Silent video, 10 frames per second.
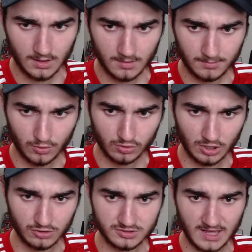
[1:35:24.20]
Ball
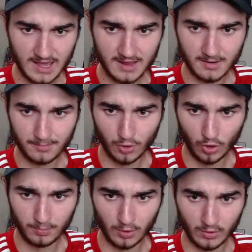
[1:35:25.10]
goes in, poor
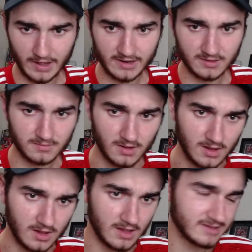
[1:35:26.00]
ball in, and
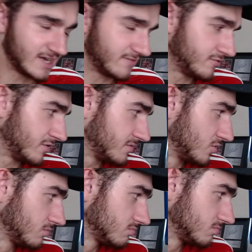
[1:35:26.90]
that for a
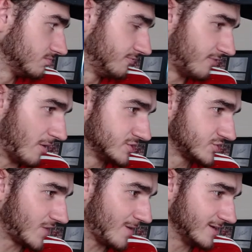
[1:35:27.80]
throw-in
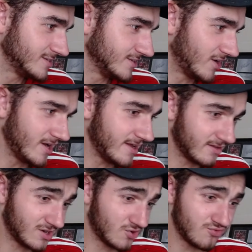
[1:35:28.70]
straight away to United.
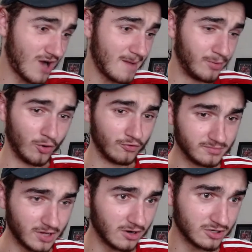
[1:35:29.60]
A crap ball from
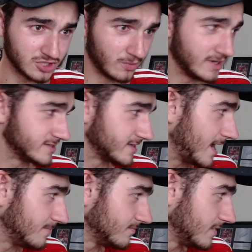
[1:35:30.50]
Douglas Luiz, that.
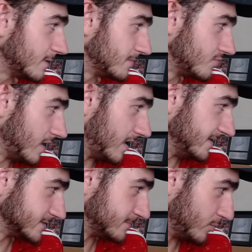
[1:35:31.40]
He'll be really
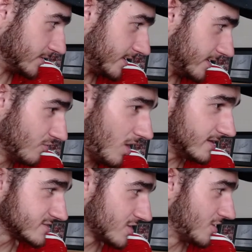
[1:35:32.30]
disappointed, and rightly
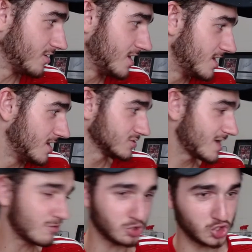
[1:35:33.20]
so. Because
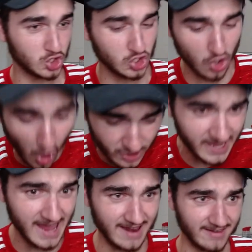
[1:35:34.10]
that was
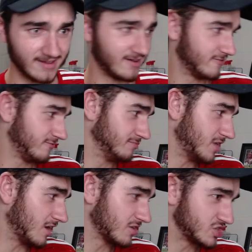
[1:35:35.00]
shocking from
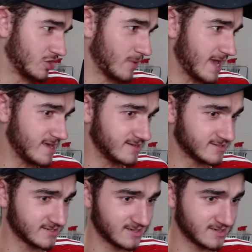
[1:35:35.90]
Douglas Luiz.